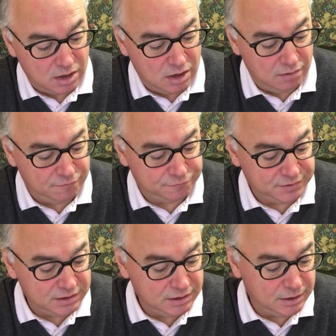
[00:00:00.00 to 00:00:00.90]
of
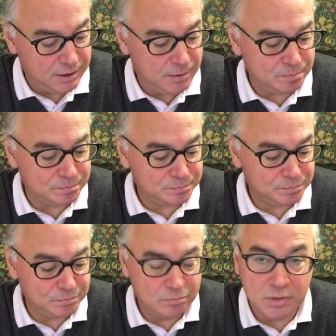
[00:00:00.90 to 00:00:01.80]
the
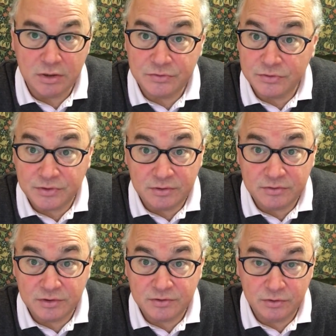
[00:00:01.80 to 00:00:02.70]
Mises
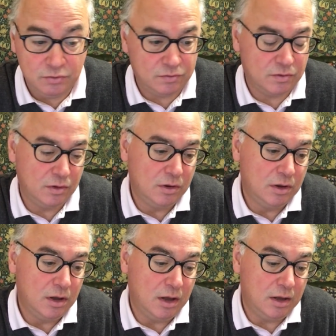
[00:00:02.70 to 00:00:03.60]
Institute,
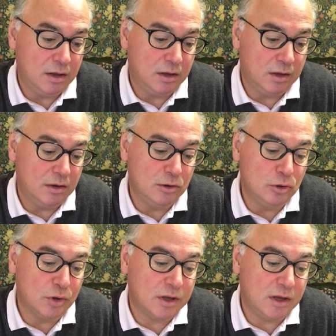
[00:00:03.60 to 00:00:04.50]

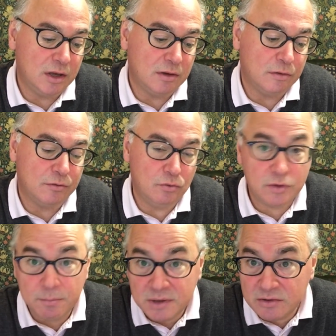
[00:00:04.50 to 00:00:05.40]
looking through
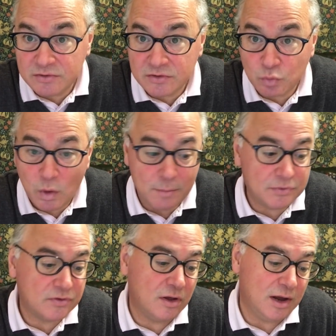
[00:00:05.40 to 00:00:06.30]
the Mises
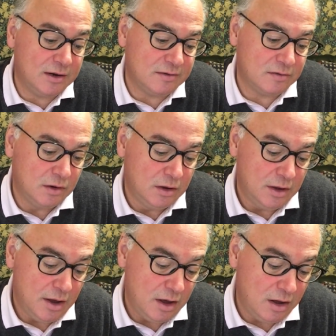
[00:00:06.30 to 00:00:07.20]
website,
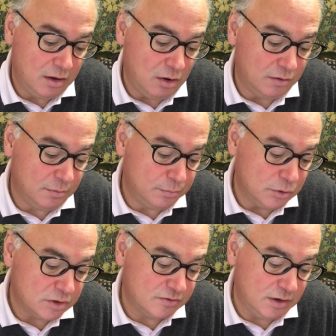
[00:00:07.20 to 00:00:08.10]
all the
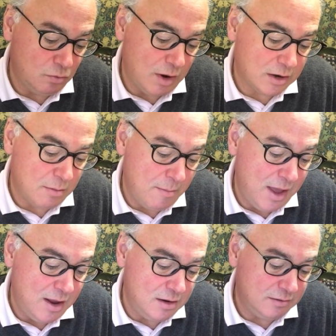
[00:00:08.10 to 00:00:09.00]
books they
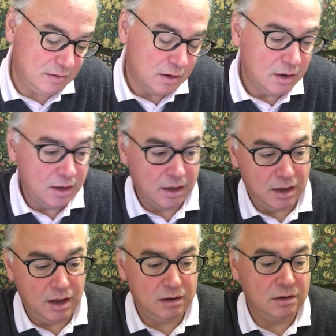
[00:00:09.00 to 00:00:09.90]
recommend.
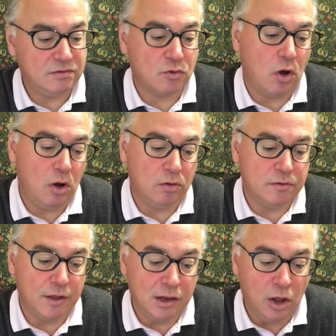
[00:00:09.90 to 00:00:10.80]
And it's
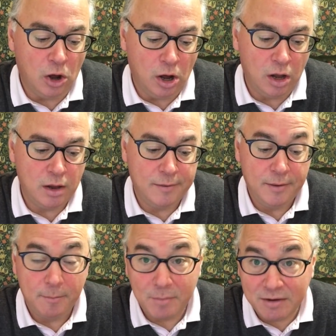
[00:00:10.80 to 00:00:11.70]
called The Law
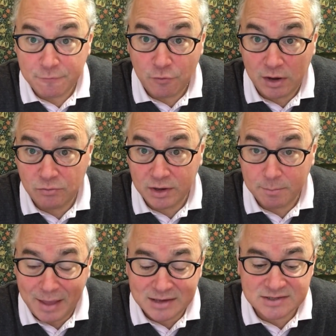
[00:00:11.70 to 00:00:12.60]
by
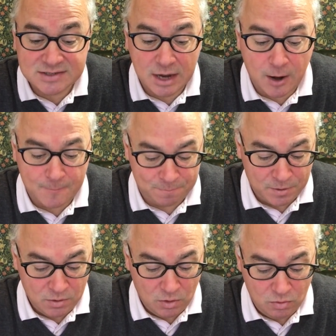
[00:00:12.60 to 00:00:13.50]
Frederic Bastiat,
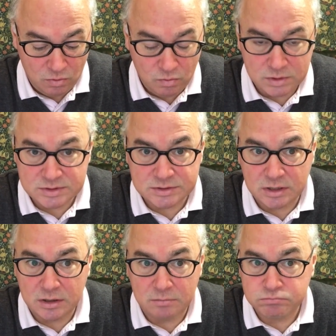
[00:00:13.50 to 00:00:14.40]
who was
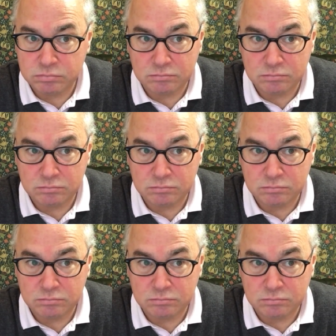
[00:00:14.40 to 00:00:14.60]
a